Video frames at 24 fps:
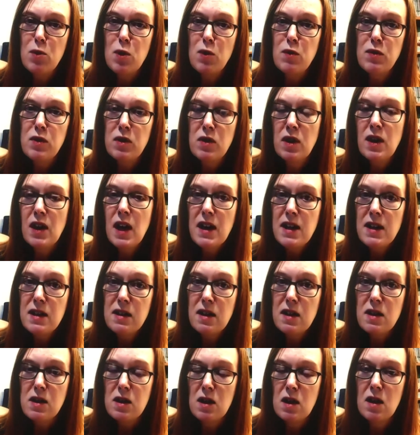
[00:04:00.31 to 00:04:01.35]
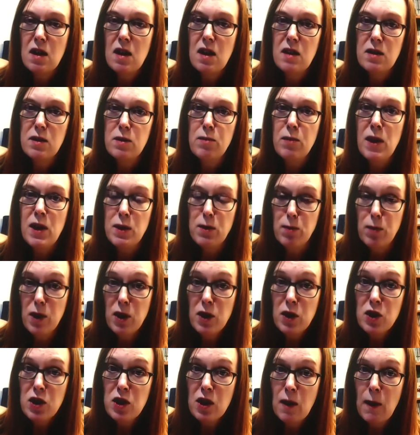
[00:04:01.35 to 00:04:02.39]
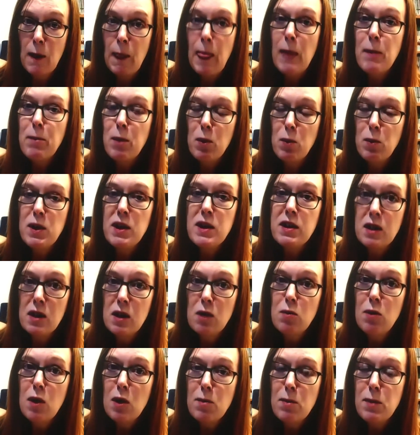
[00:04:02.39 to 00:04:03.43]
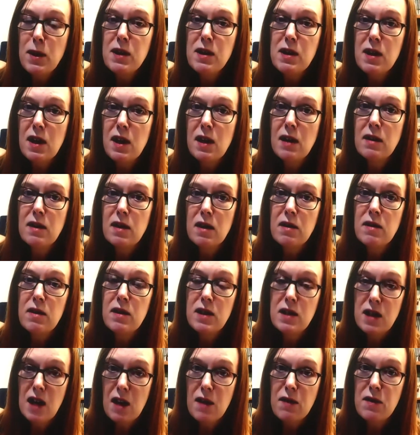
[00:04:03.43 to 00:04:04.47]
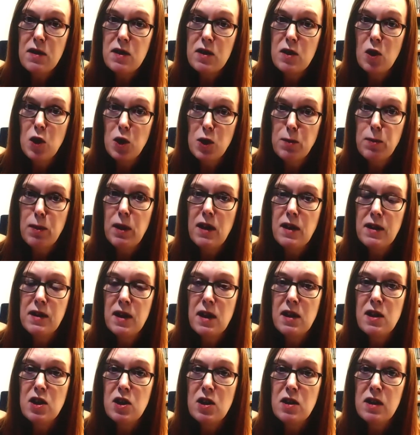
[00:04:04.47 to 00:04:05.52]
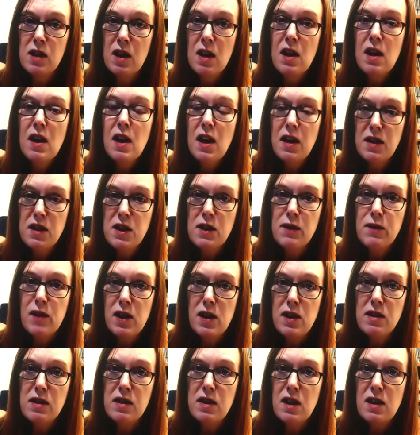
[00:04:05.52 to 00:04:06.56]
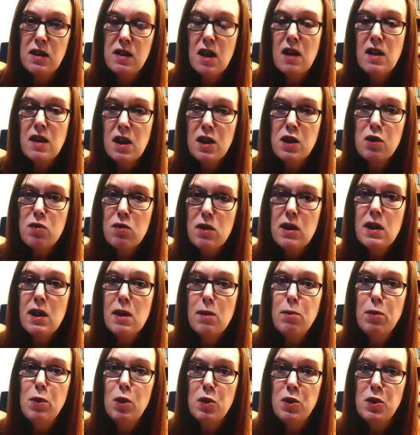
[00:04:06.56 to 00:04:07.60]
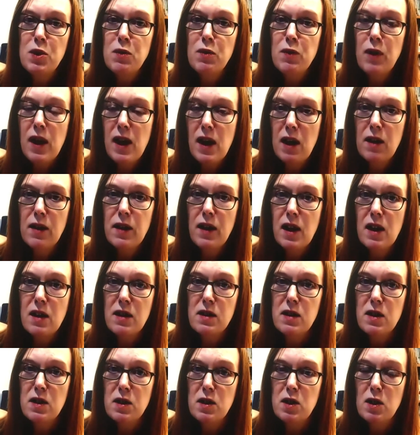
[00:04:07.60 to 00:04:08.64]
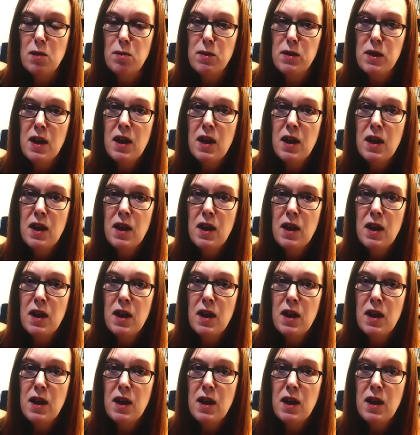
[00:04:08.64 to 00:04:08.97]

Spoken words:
of cases as much, but we still won't be seeing the deaths, the hospitalizations and the severe disease. And that's really important for healthcare systems.